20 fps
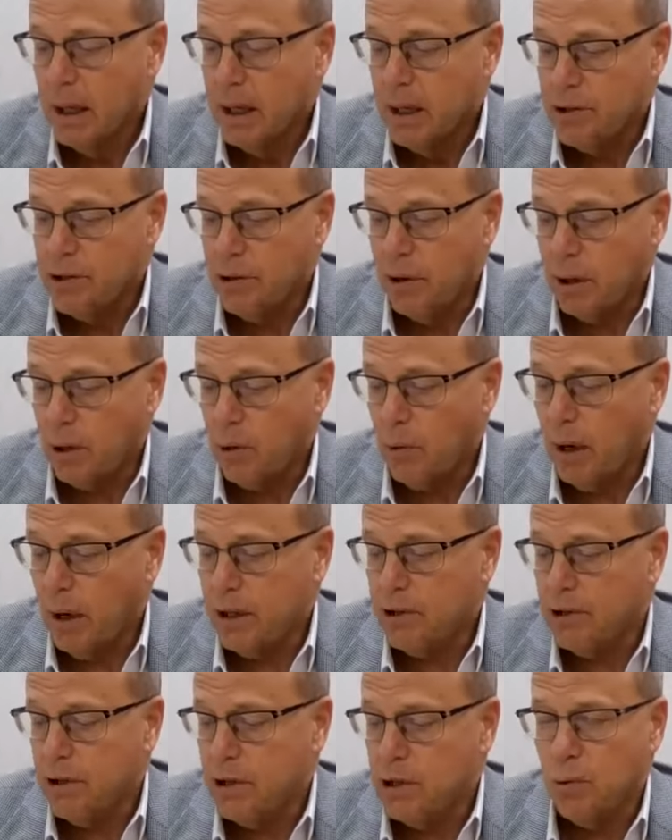So our
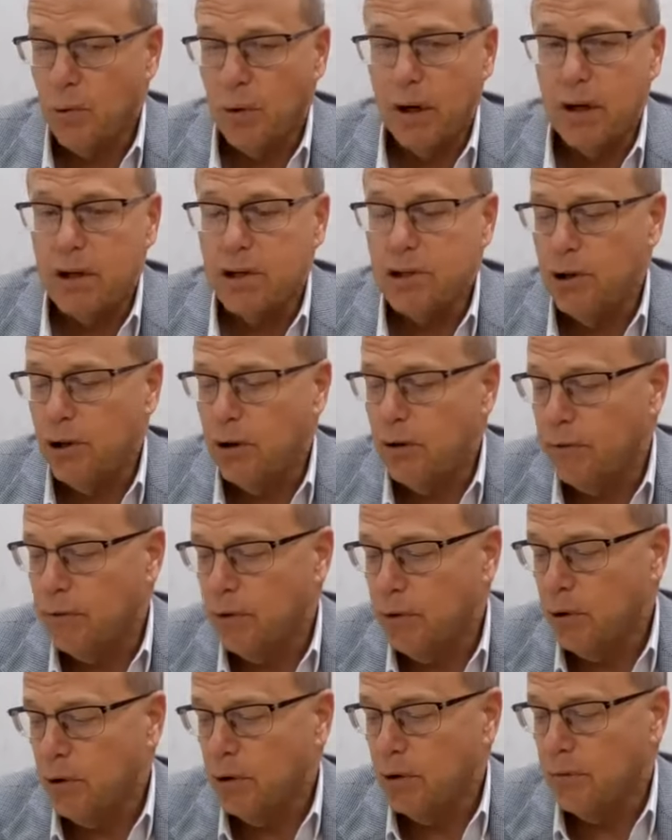question is, what is your
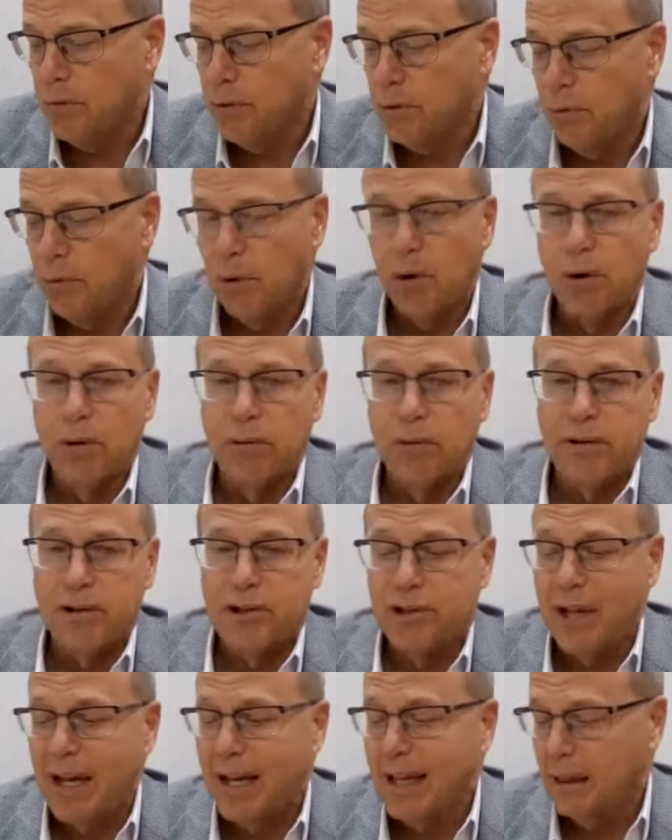view of the role of the
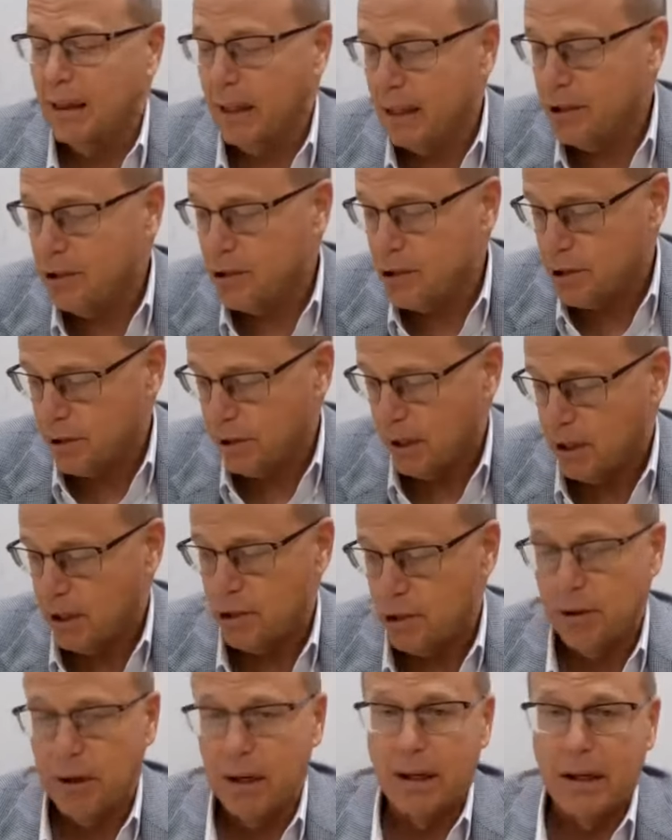state
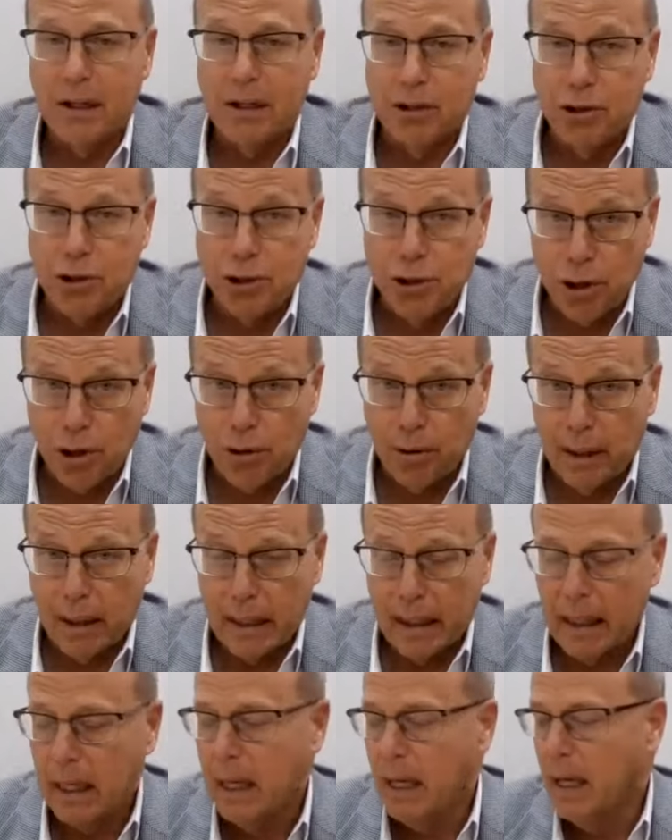legislature in
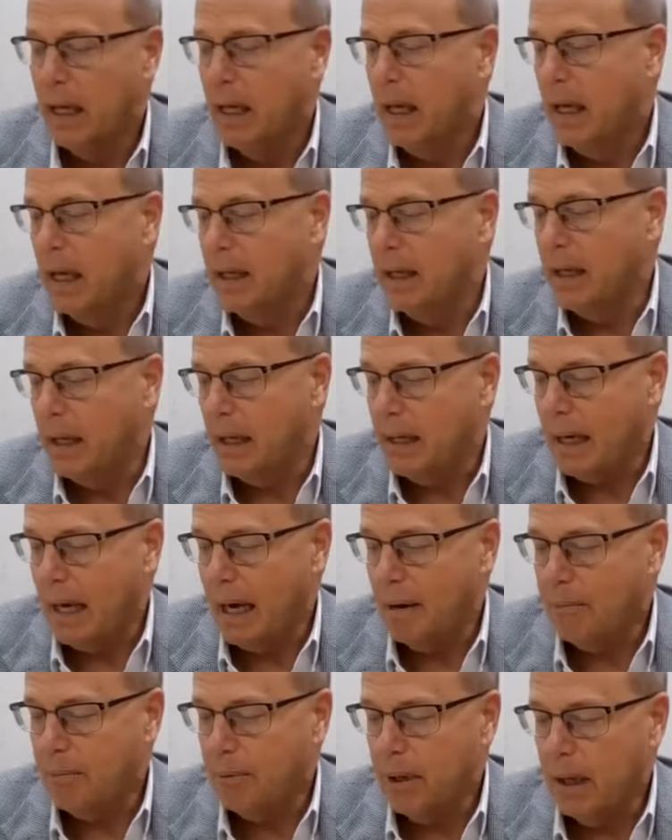ensuring that
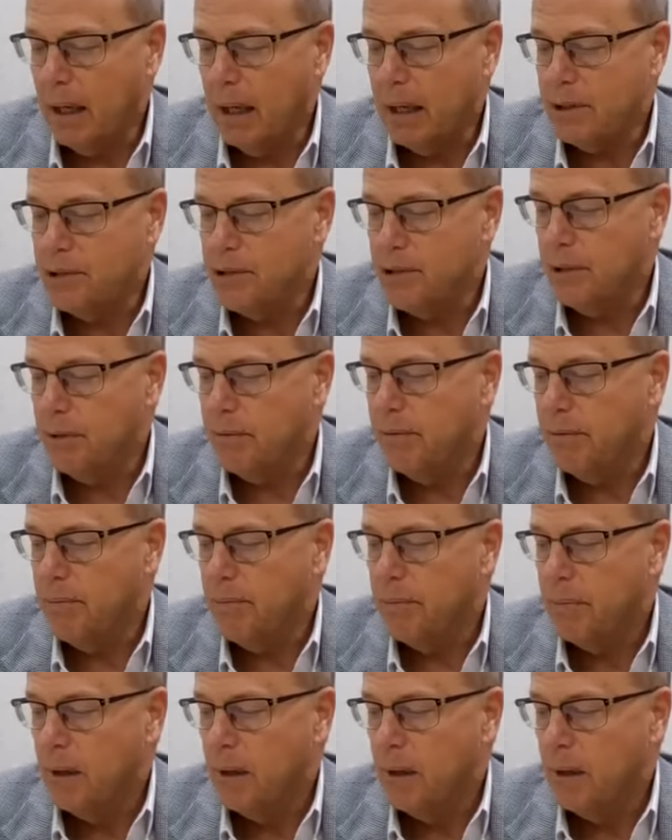comprehensive